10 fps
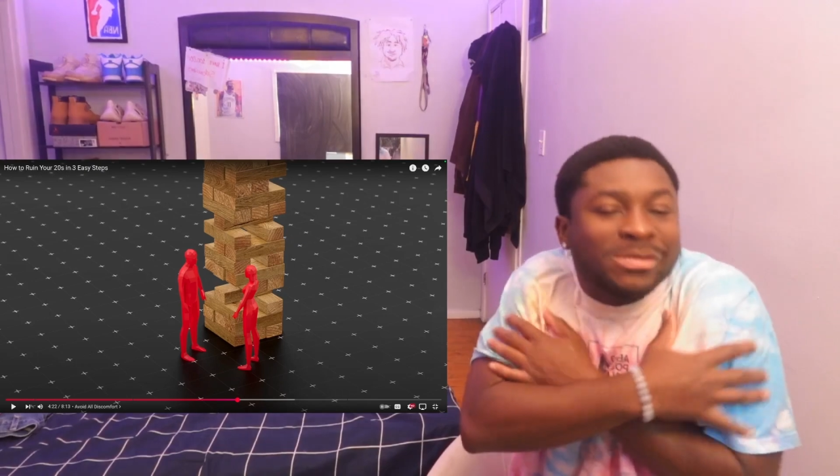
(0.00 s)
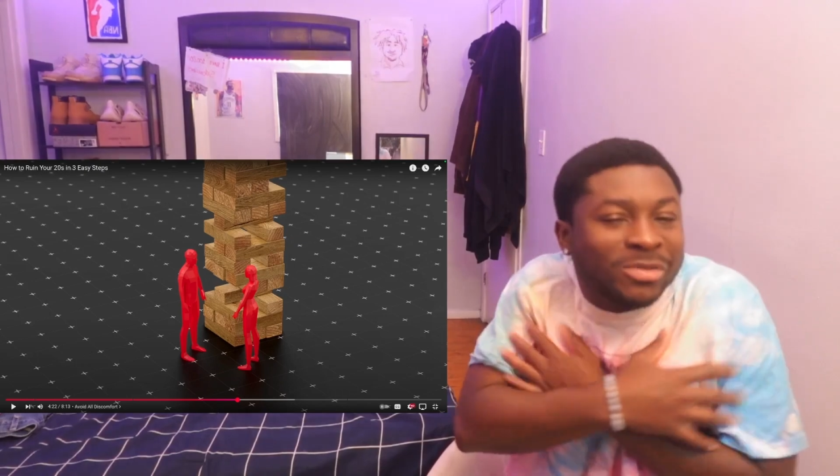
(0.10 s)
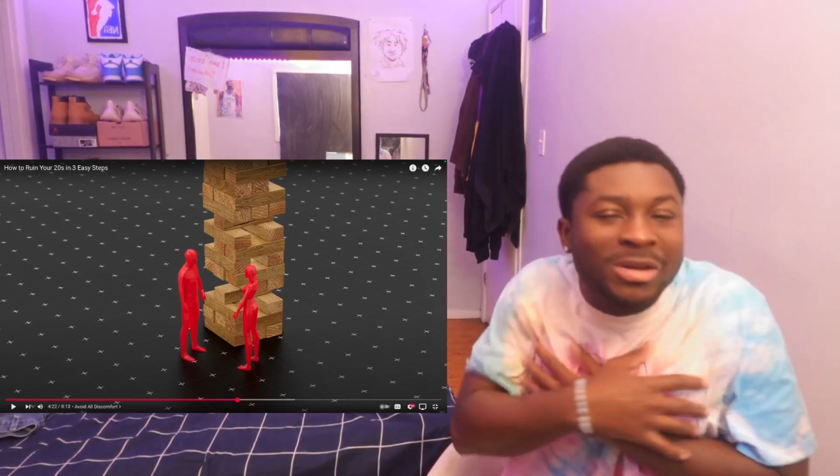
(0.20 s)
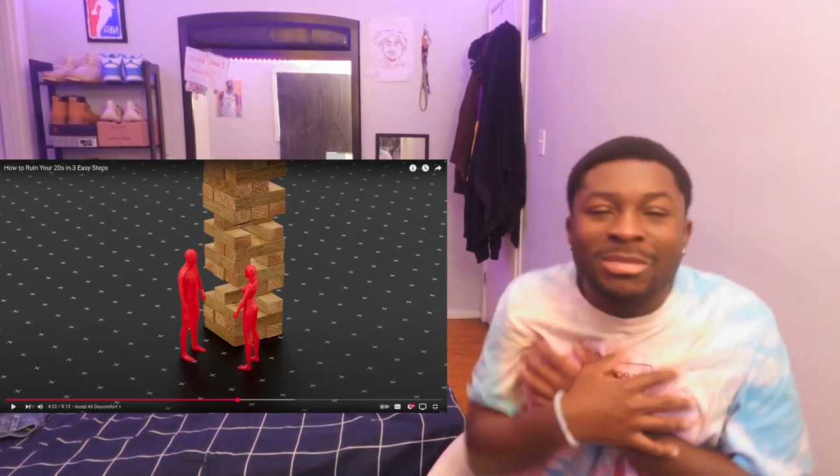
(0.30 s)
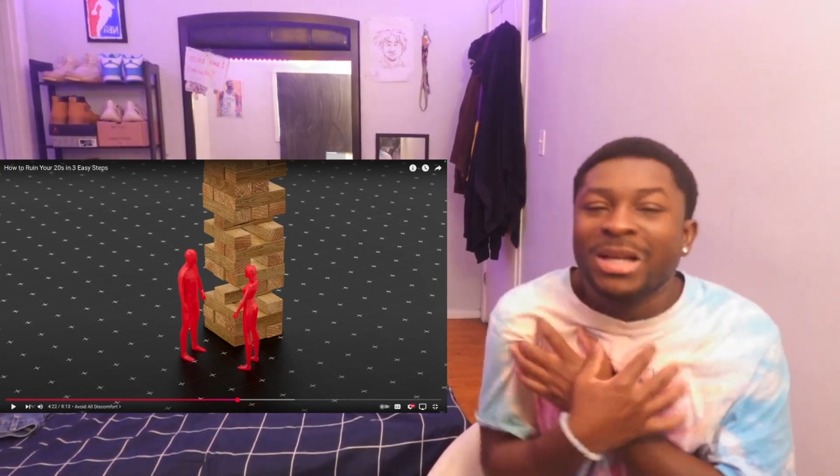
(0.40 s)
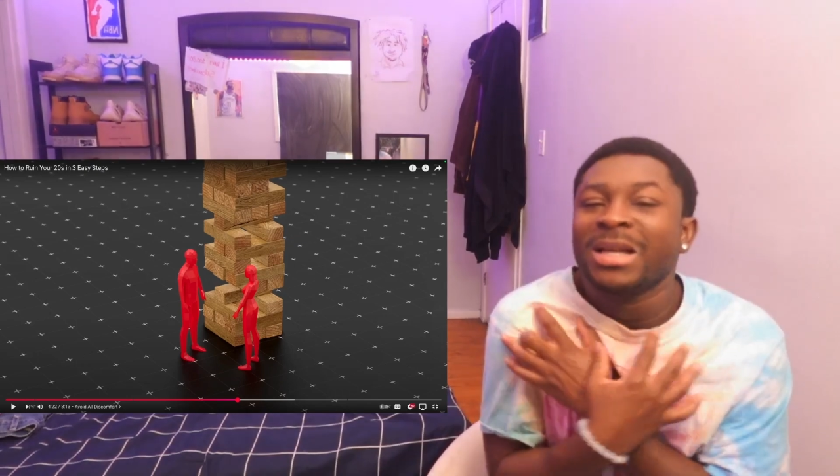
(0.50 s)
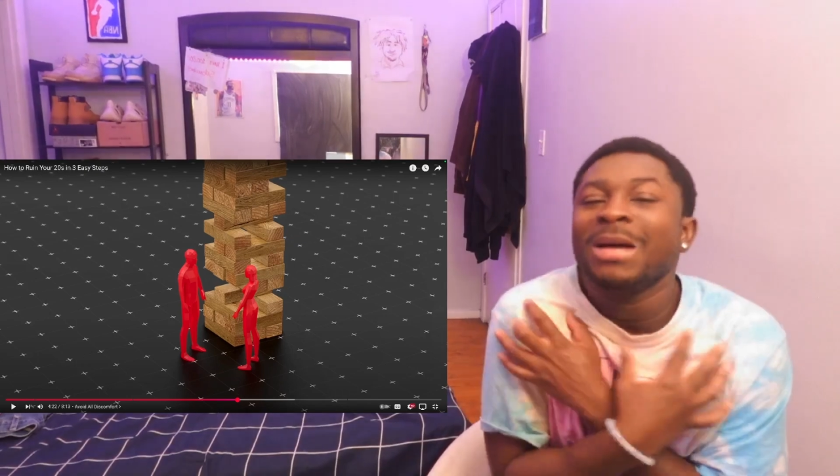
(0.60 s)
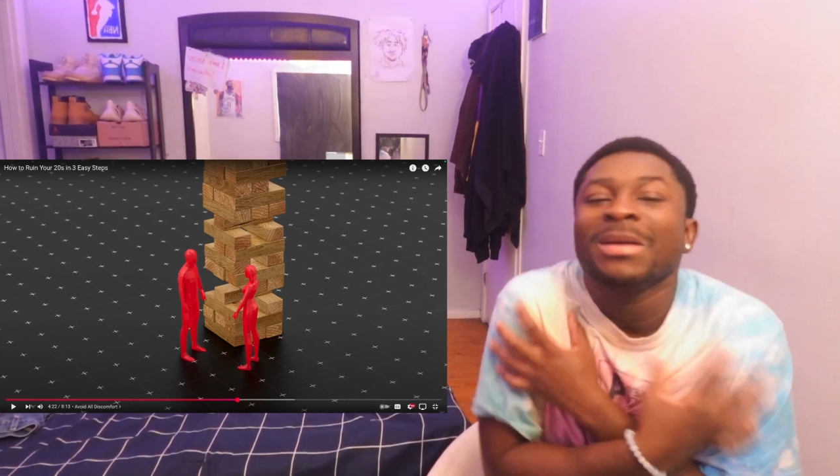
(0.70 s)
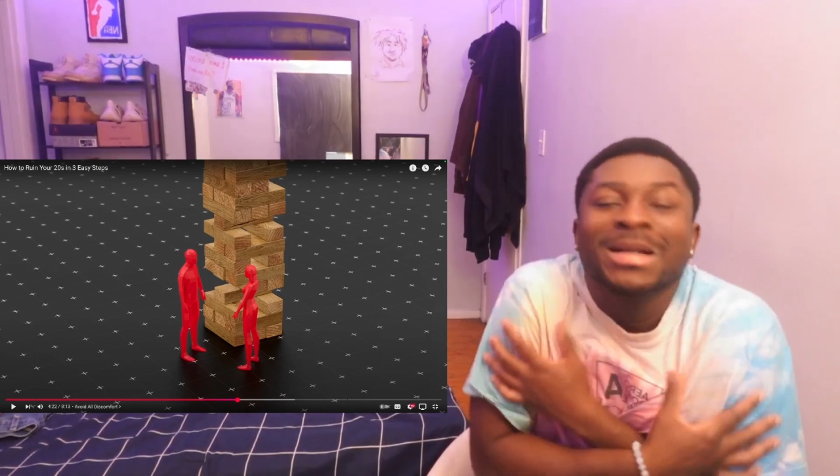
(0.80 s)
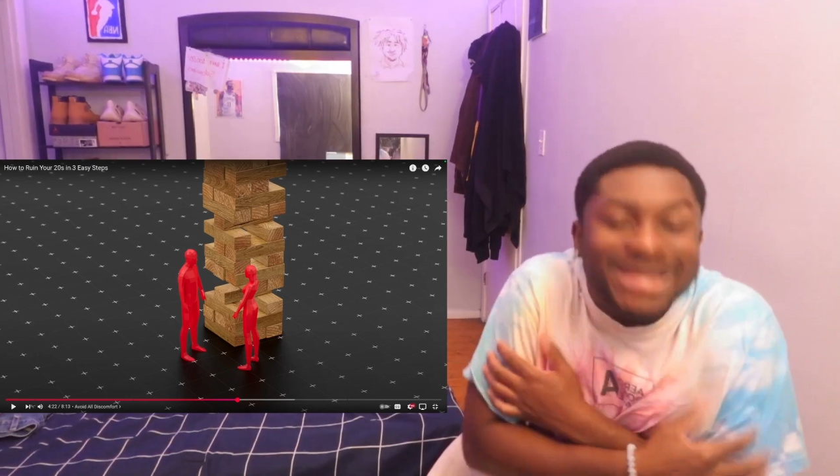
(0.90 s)
I'm like,
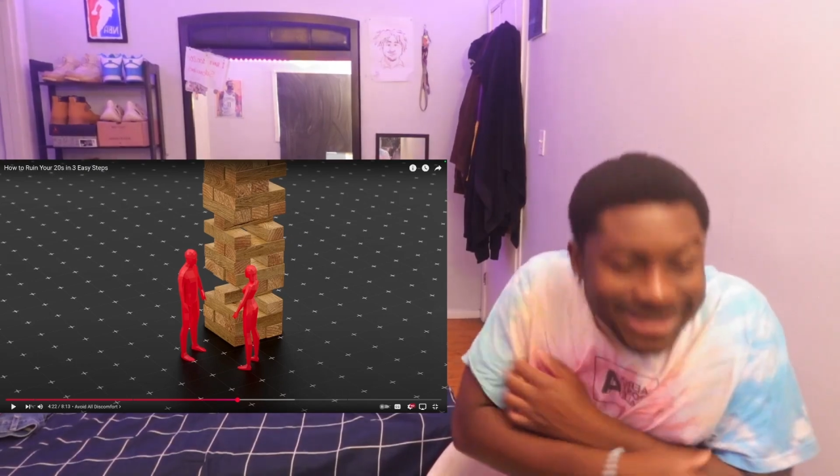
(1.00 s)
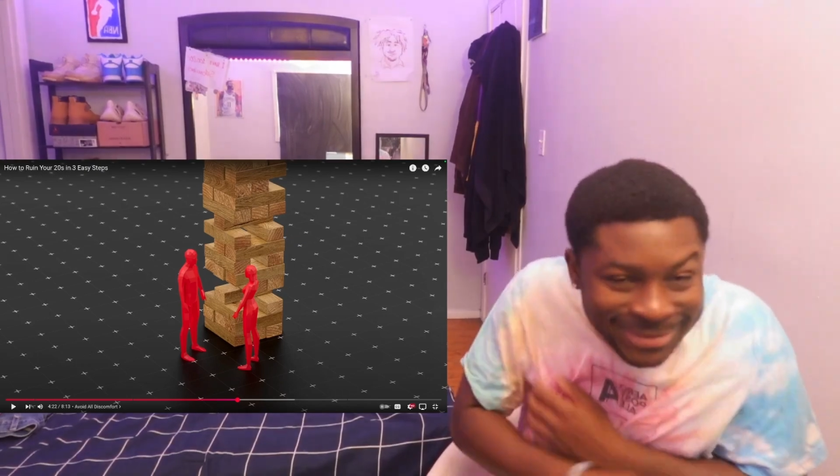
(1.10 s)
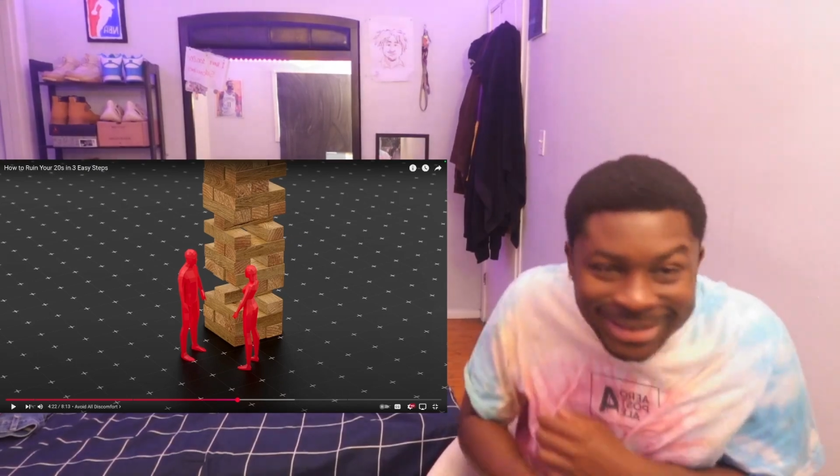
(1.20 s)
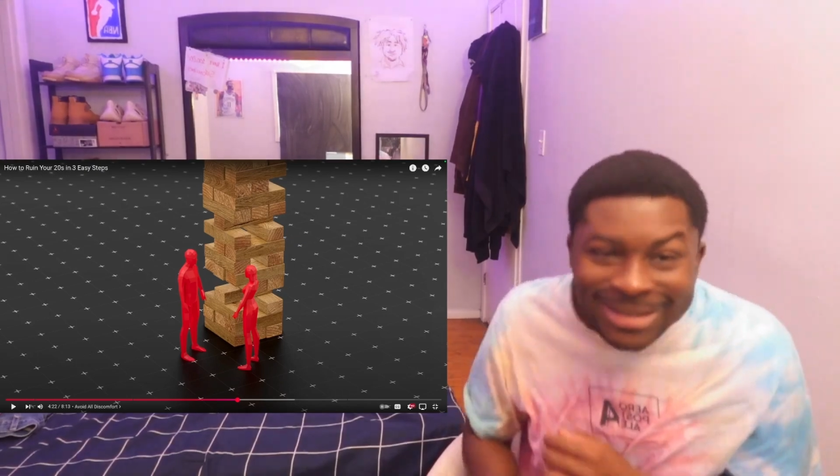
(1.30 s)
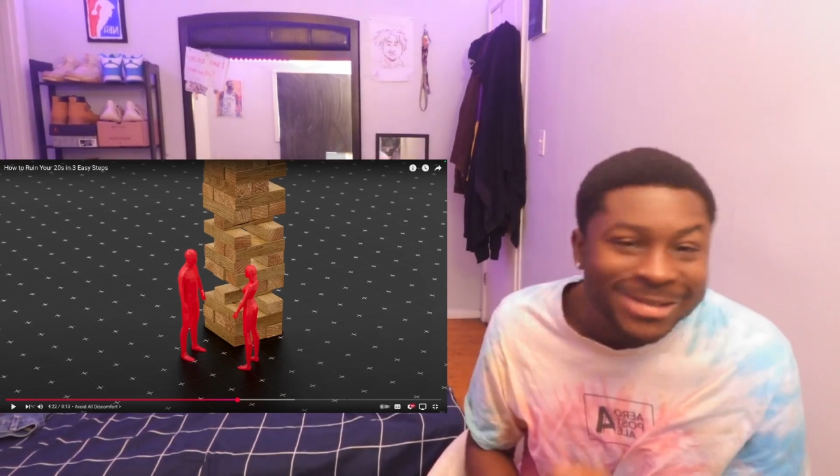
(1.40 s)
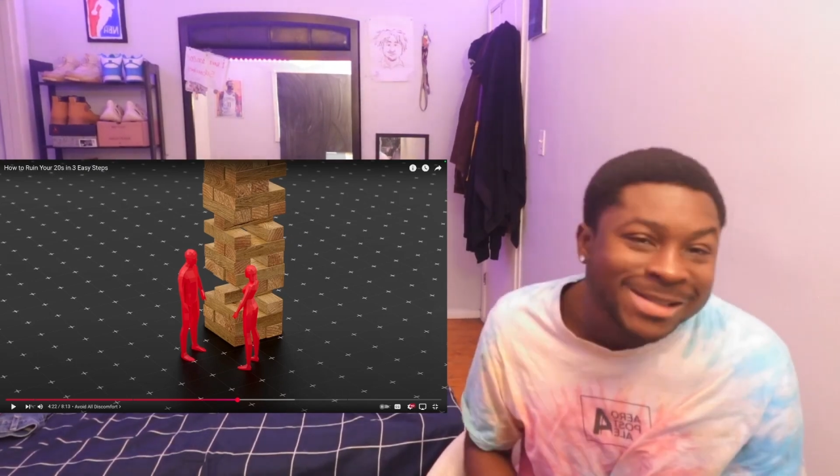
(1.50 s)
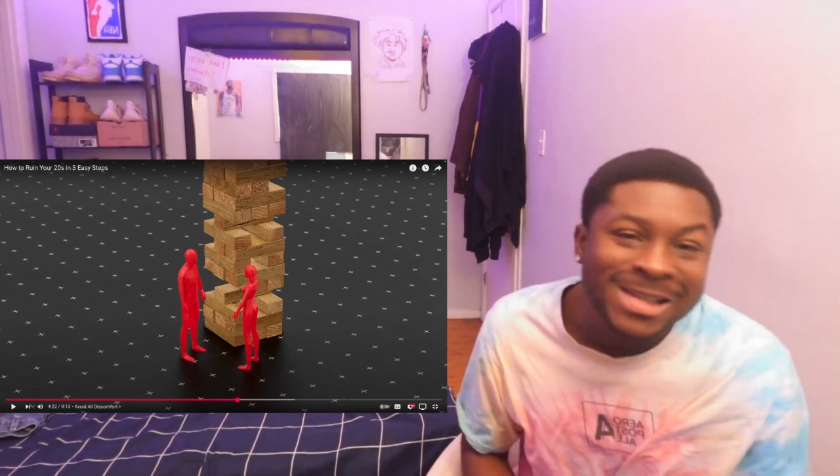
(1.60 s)
oh my gosh,